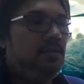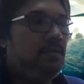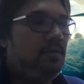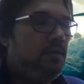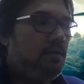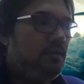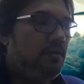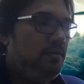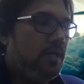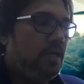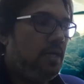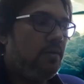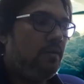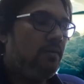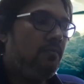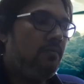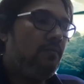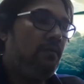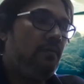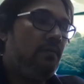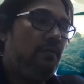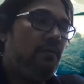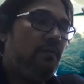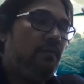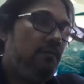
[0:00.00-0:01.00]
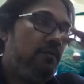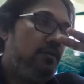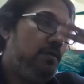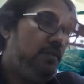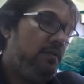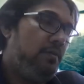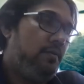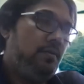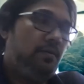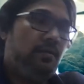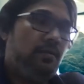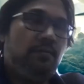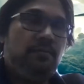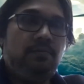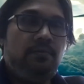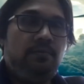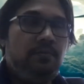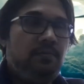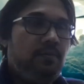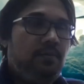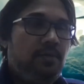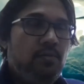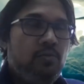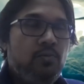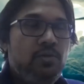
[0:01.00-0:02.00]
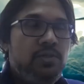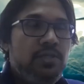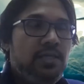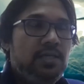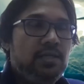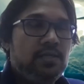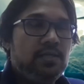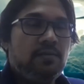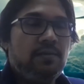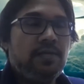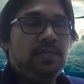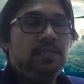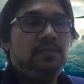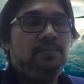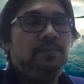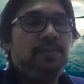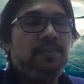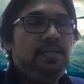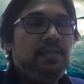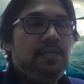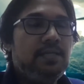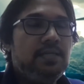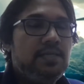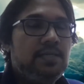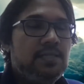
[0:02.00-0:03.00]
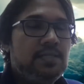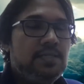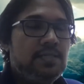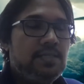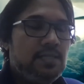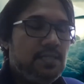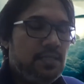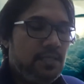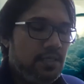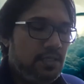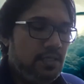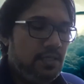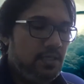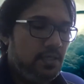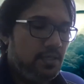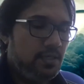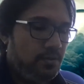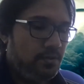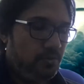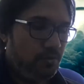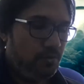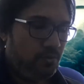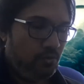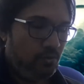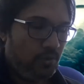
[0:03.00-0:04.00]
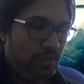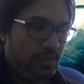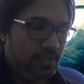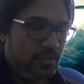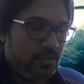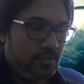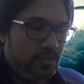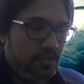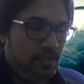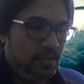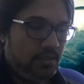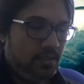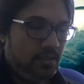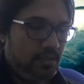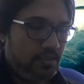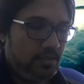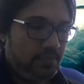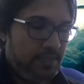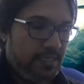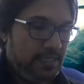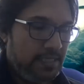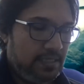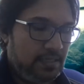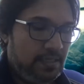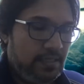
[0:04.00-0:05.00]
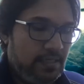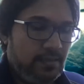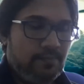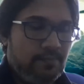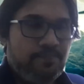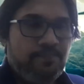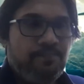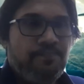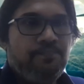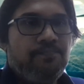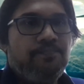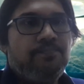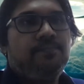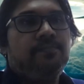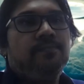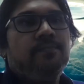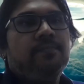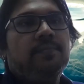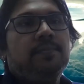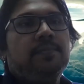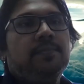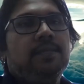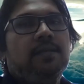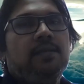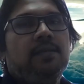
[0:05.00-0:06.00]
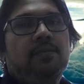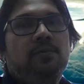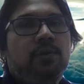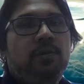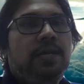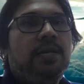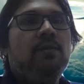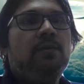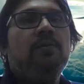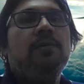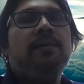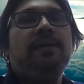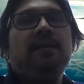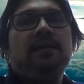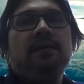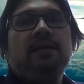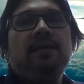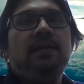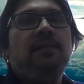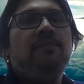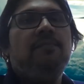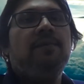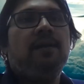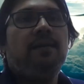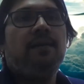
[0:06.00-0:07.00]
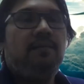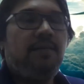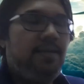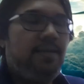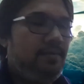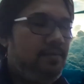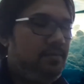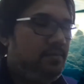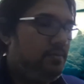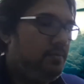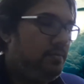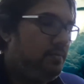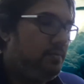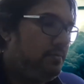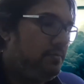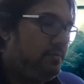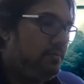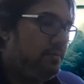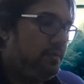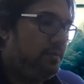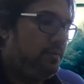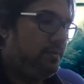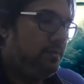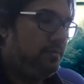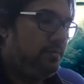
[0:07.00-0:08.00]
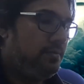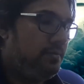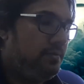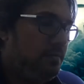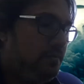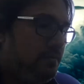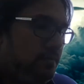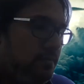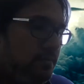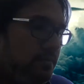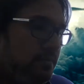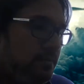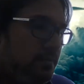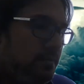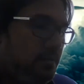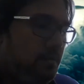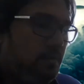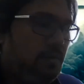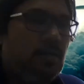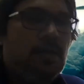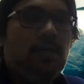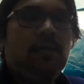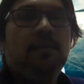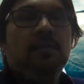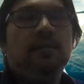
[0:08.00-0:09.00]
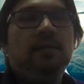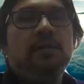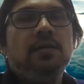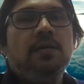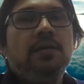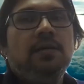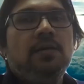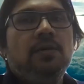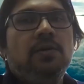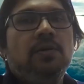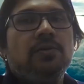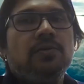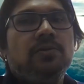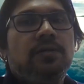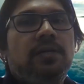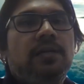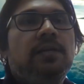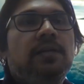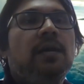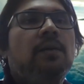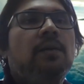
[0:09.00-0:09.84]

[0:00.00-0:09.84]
or you have to have huge years of experience to do a, uh, mentoring. You can enter anyone, right? So yeah. so then